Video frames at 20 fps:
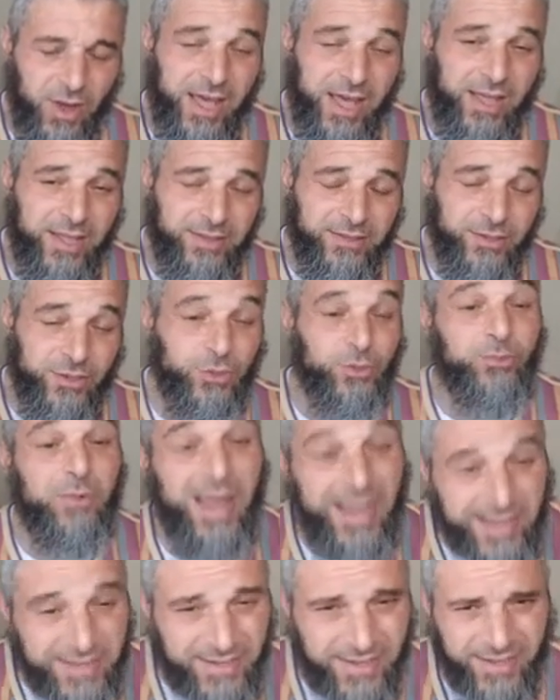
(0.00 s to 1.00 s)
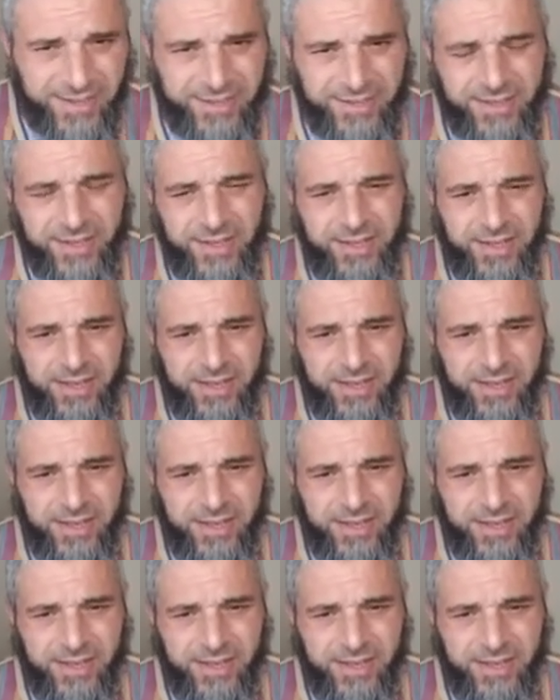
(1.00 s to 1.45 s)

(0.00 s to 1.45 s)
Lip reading: and directing